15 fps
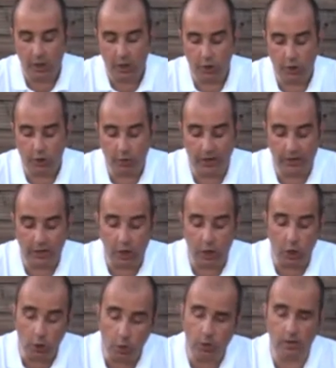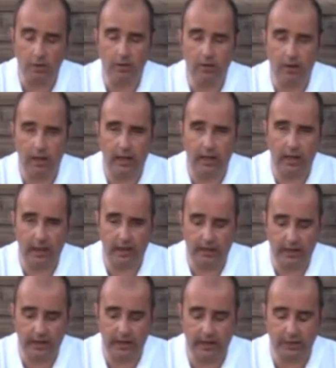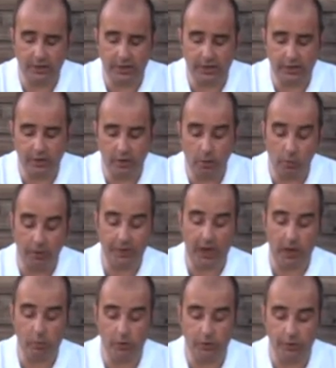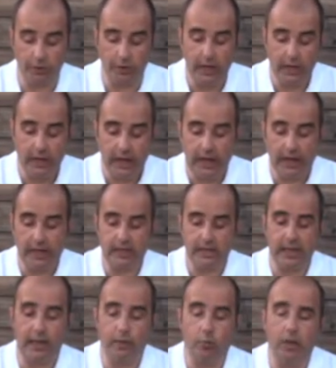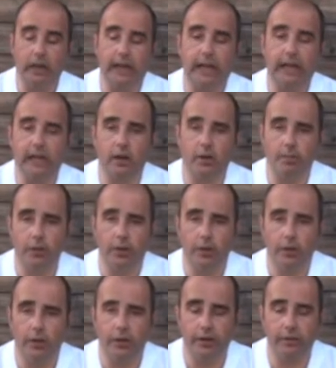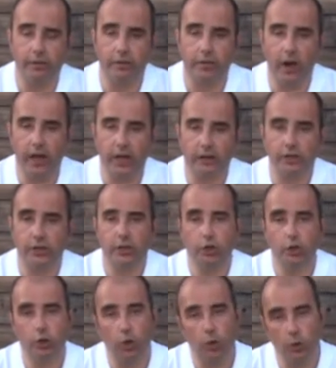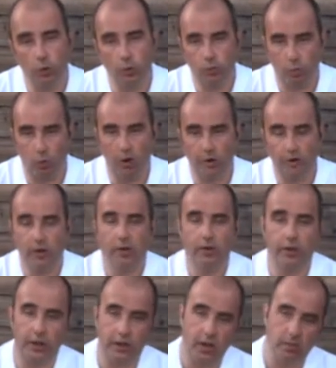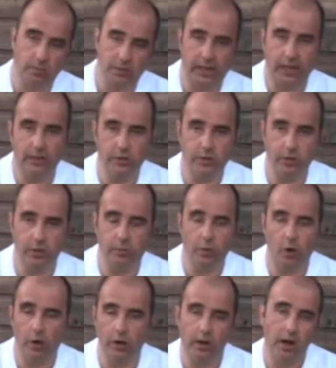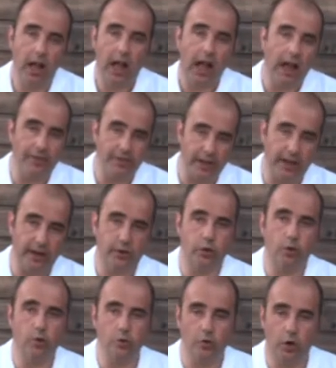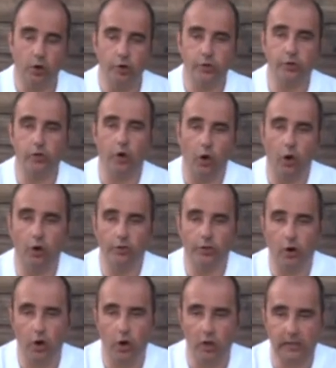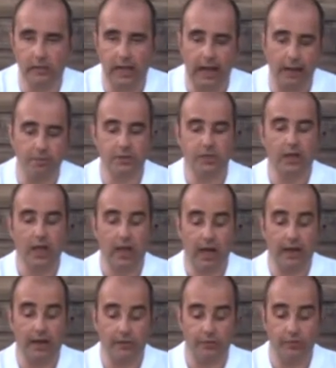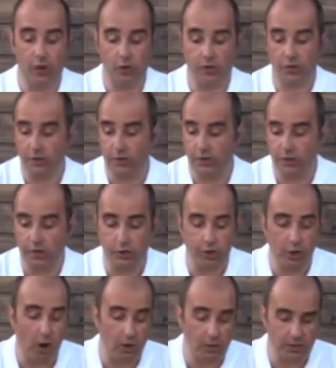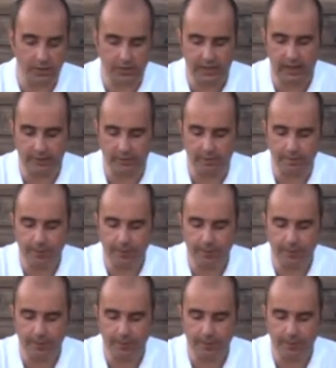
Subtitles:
There is a lower heat exchanger, and what that will do is it will heat up the fresh cold water that comes into the boiler and then goes on to all of your hot taps and faucets and showers, etc.